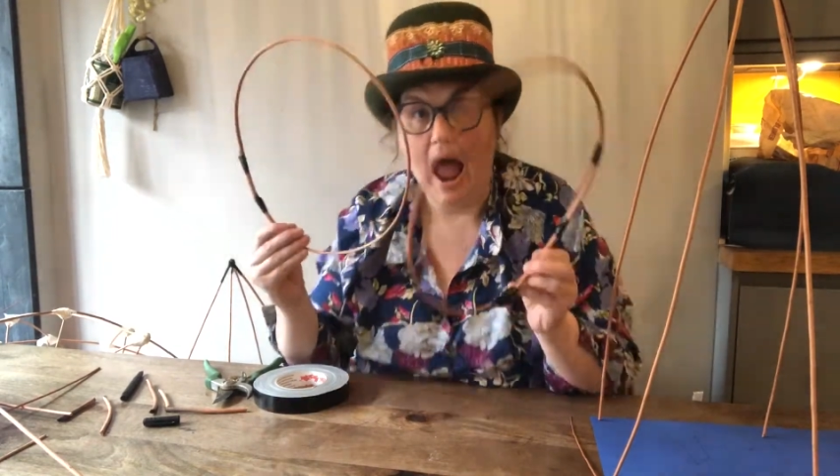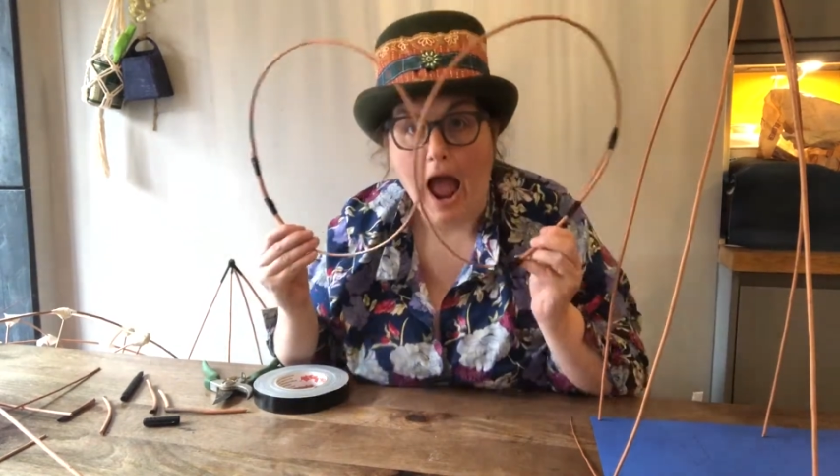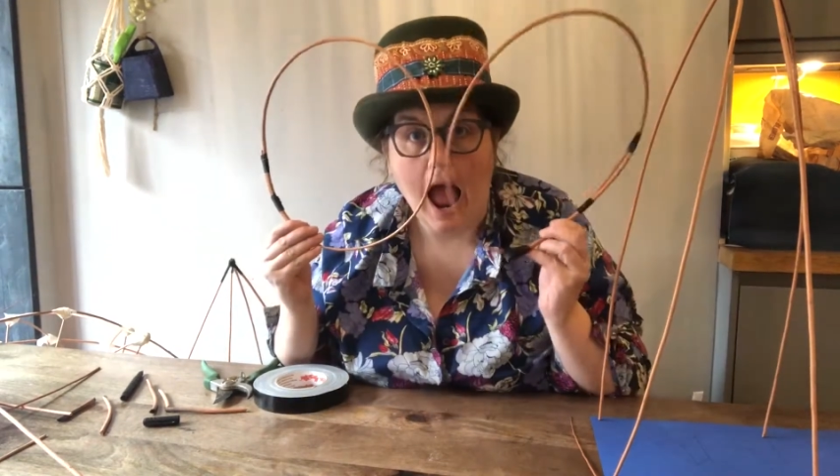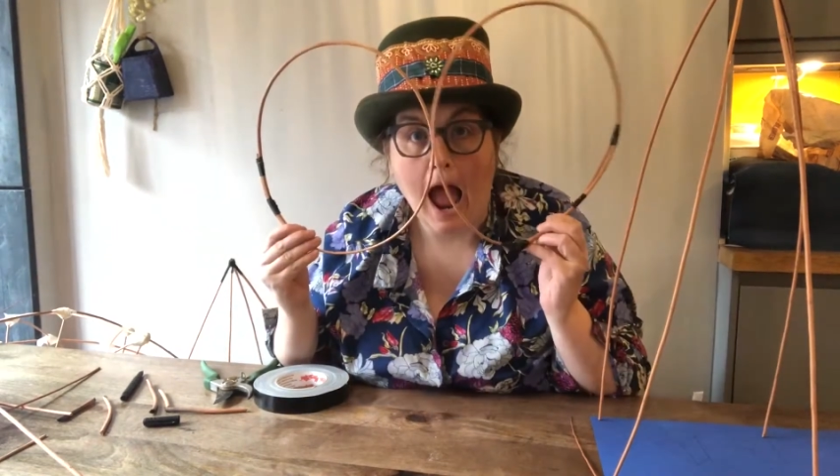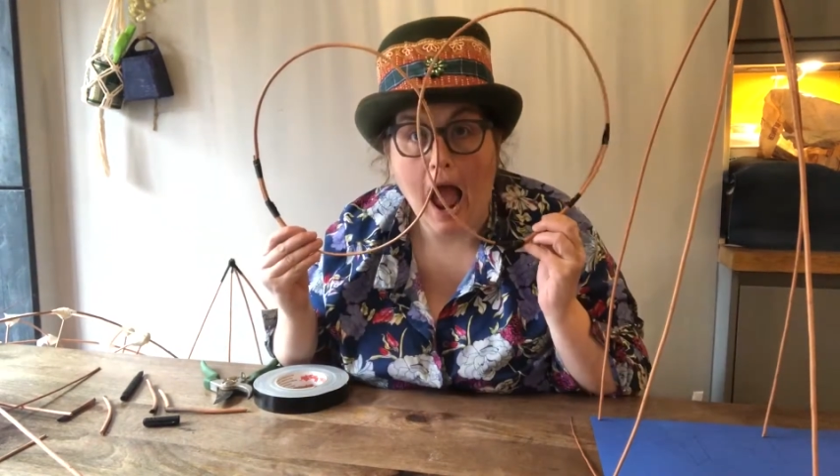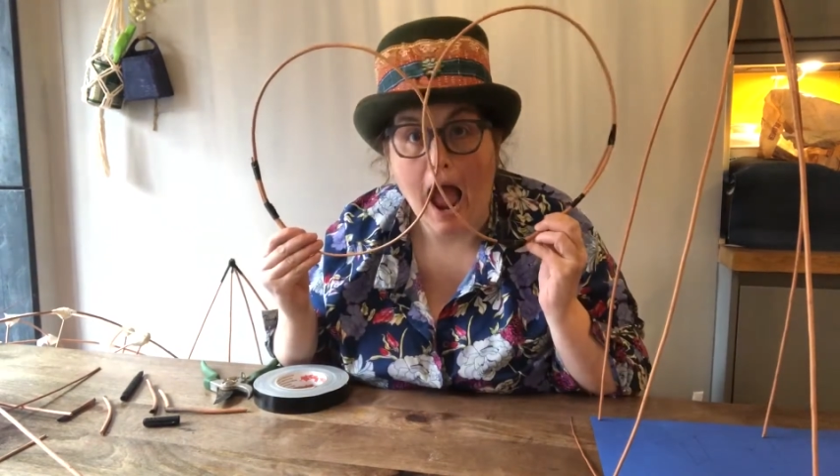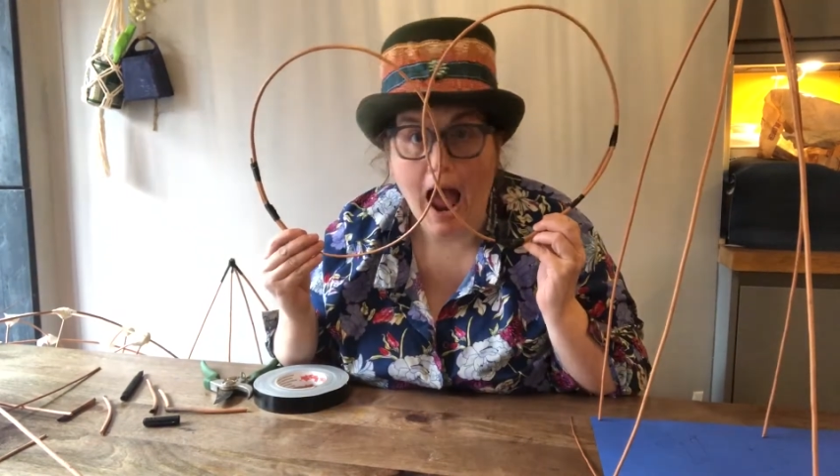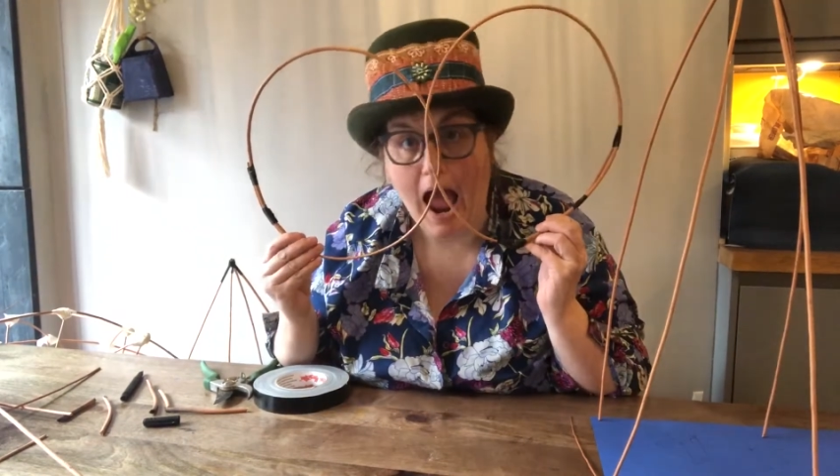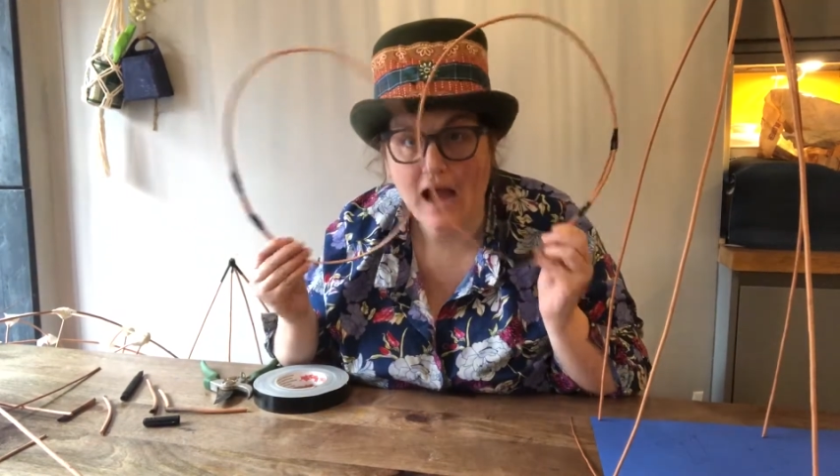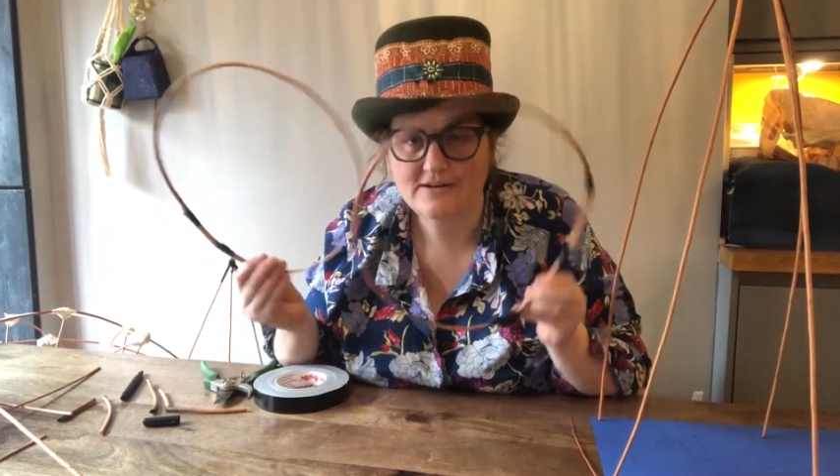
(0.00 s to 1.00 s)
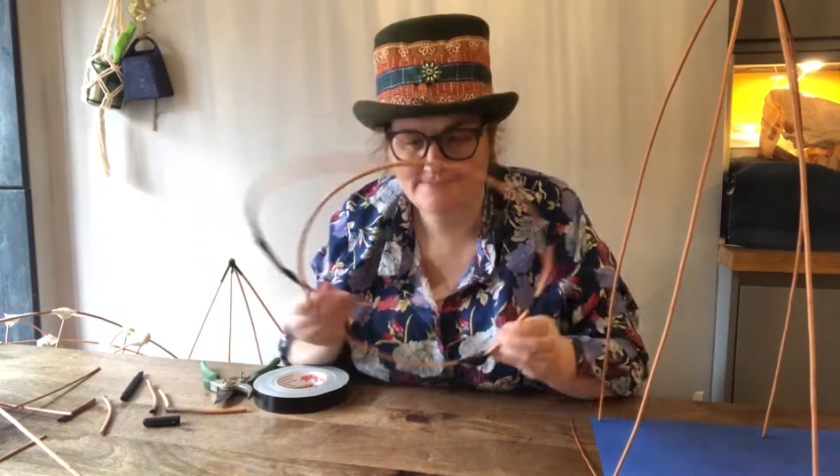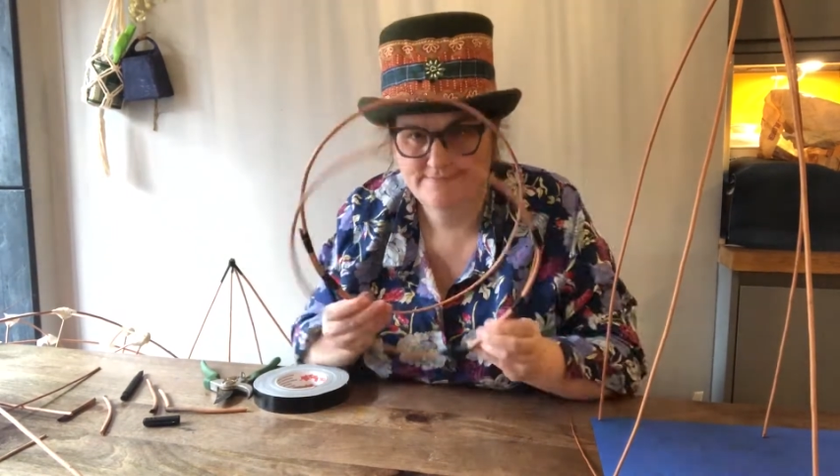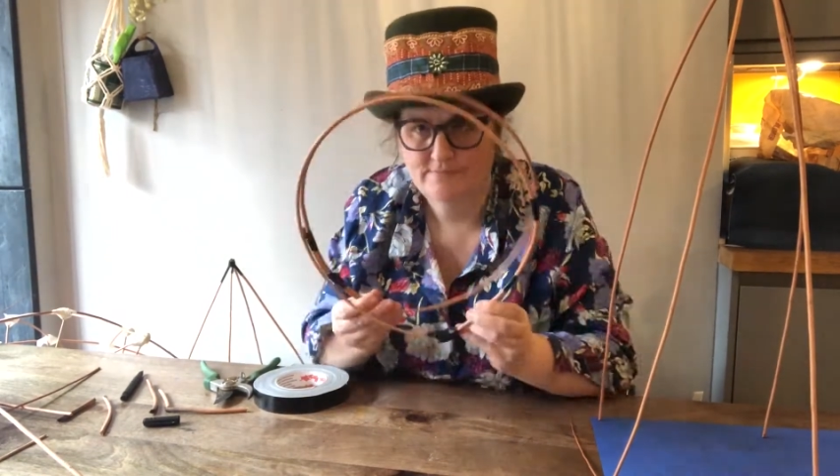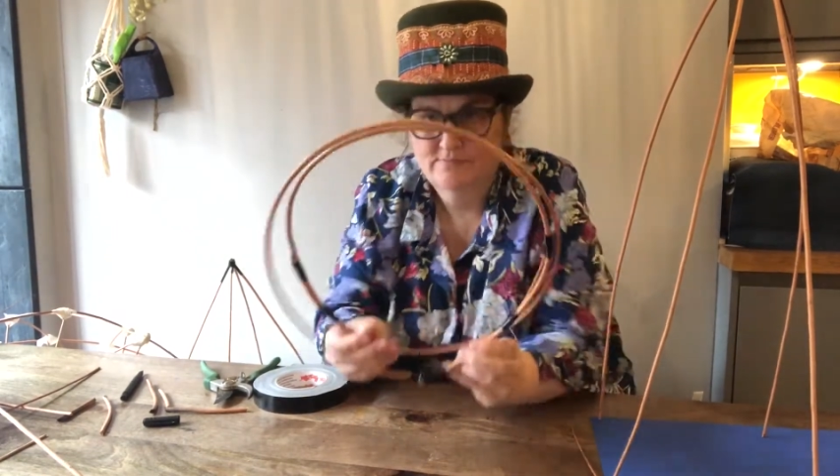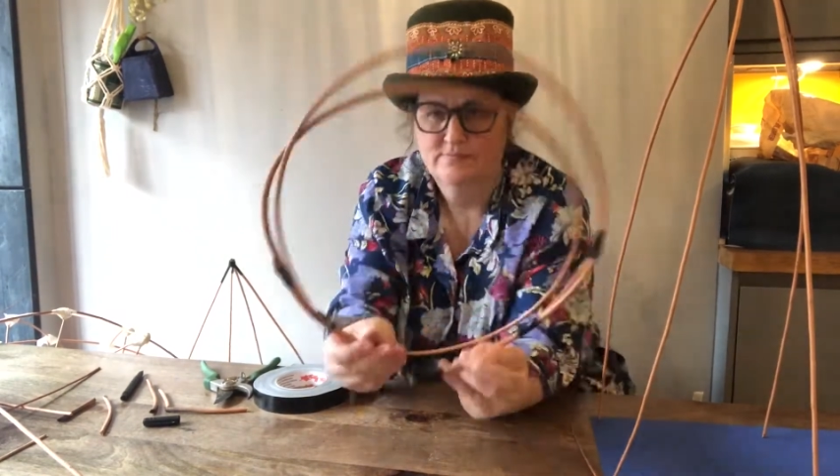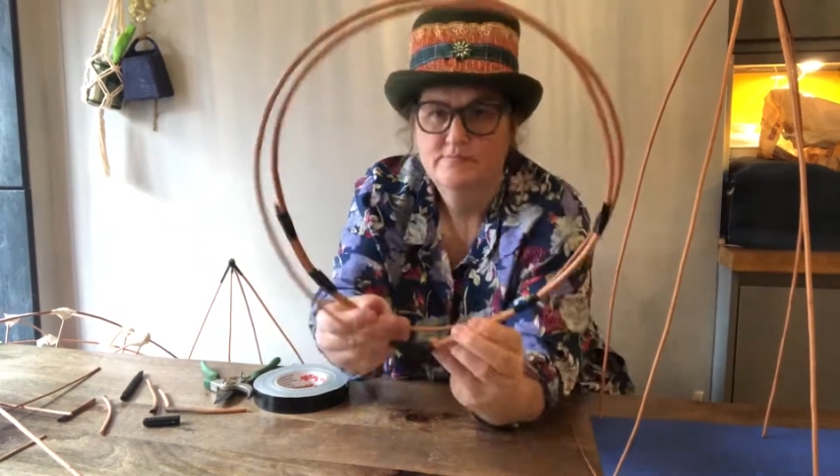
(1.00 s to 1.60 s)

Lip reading: But this time I need 2 roughly the